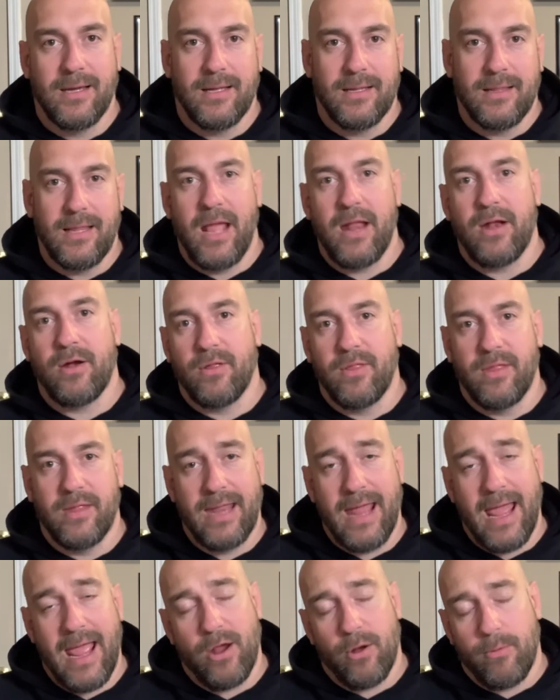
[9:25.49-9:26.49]
later in the
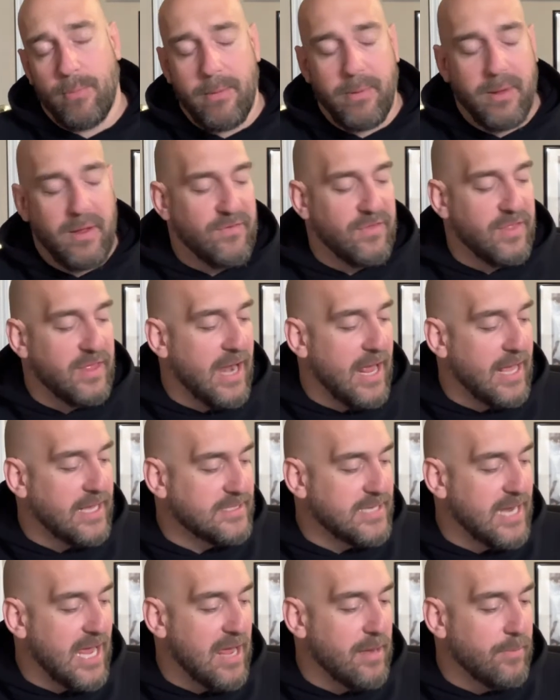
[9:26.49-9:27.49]
day or maybe even the next
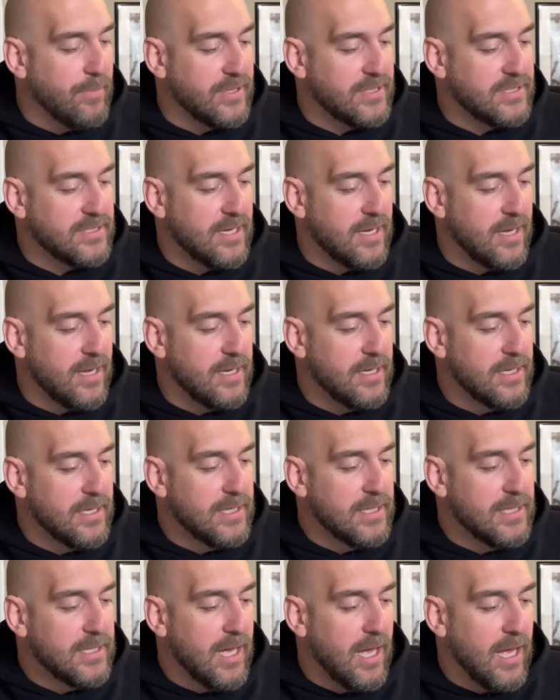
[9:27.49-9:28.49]
day, but
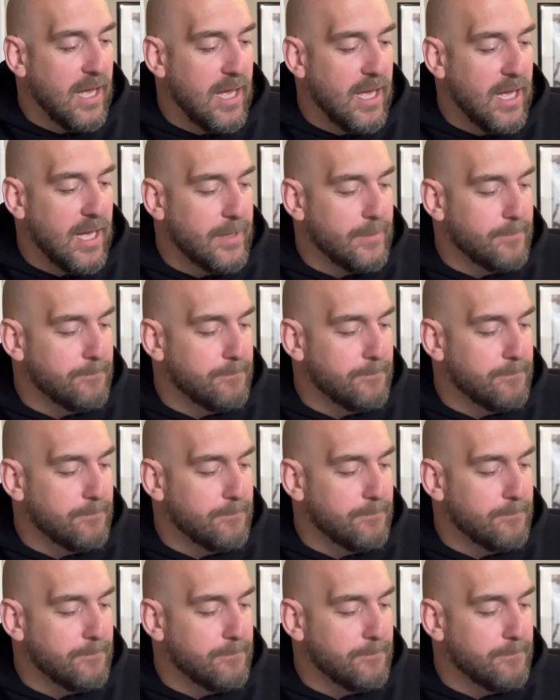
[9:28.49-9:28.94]
I